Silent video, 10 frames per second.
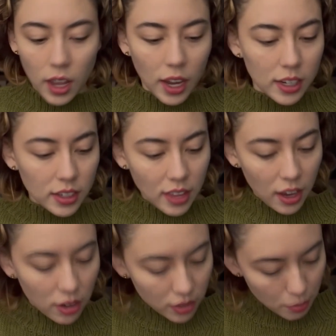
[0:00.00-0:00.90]
I did
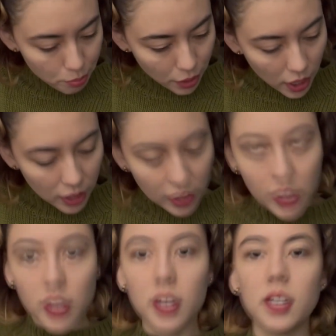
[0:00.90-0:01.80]
that on the
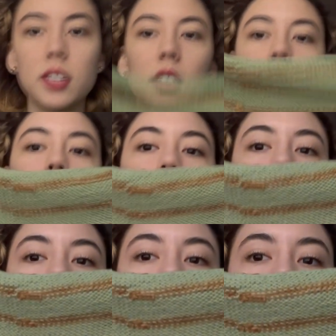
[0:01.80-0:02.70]
body.
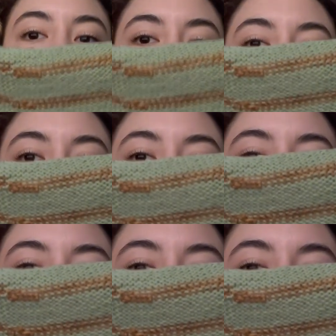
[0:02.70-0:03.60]
See, that's the
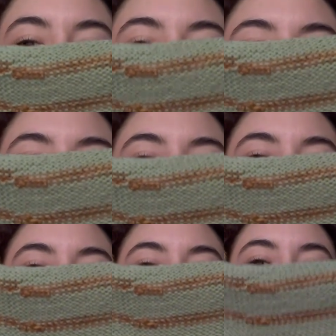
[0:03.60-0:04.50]

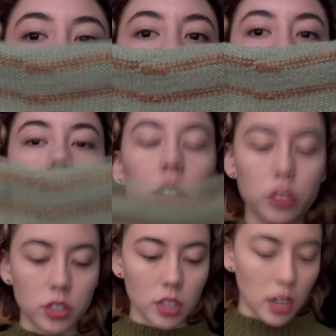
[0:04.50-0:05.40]
insides. So
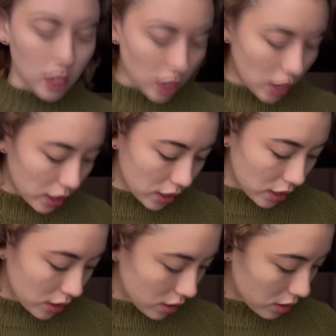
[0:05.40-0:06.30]
just kind of cut it
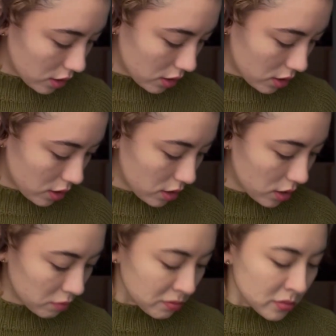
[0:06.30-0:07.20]
in.
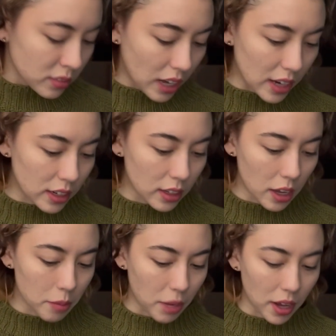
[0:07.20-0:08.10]
I didn't
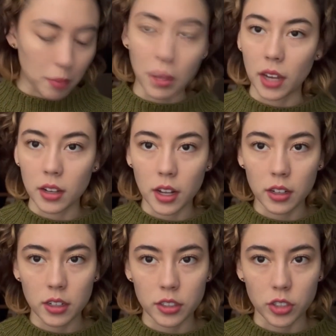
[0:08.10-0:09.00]
cut my main
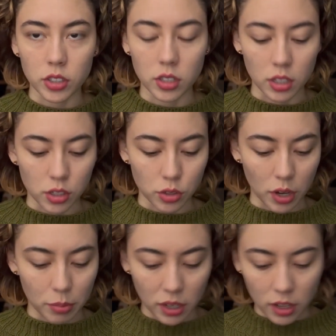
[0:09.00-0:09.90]
color, just the striping